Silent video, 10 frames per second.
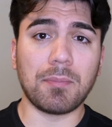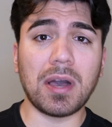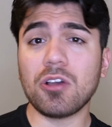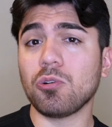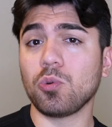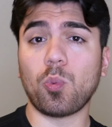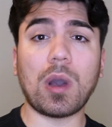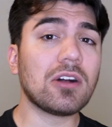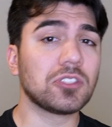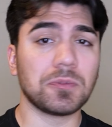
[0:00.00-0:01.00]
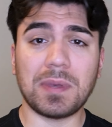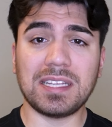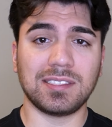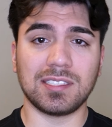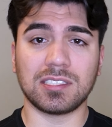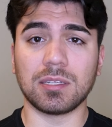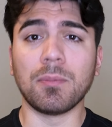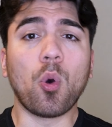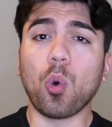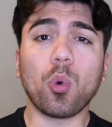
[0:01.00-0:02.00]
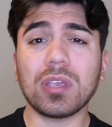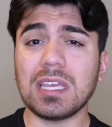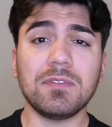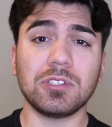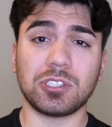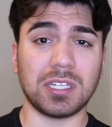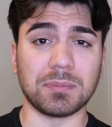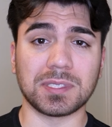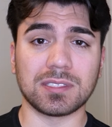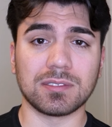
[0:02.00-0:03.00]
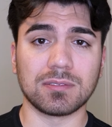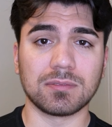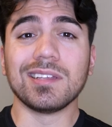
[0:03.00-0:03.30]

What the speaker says: my own wild space system, or even ships.